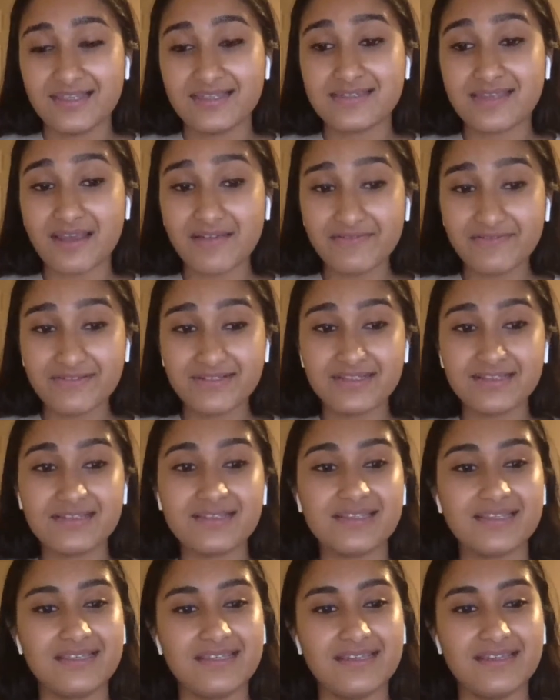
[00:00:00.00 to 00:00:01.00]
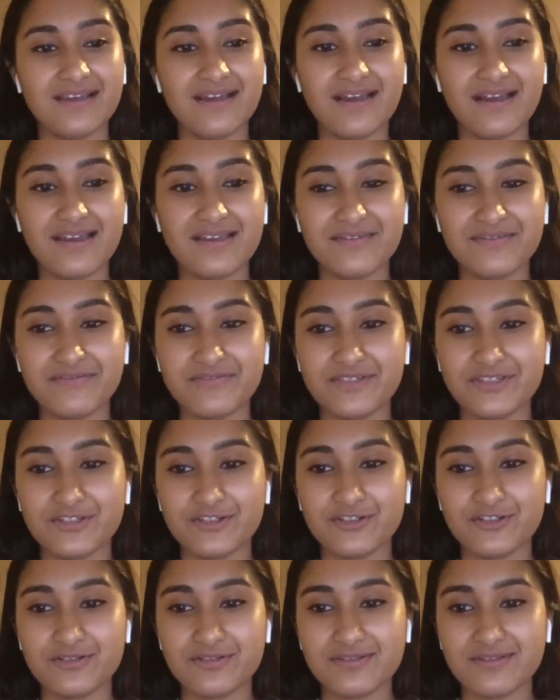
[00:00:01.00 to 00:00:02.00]
Definitely. I
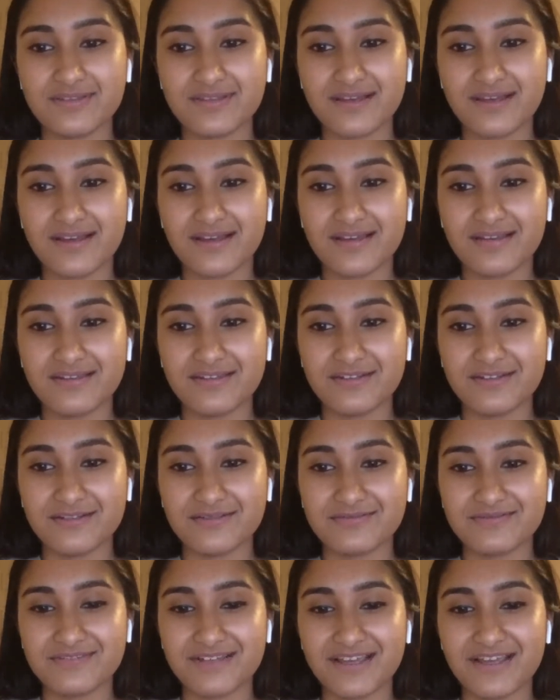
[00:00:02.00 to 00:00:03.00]
feel that, you know,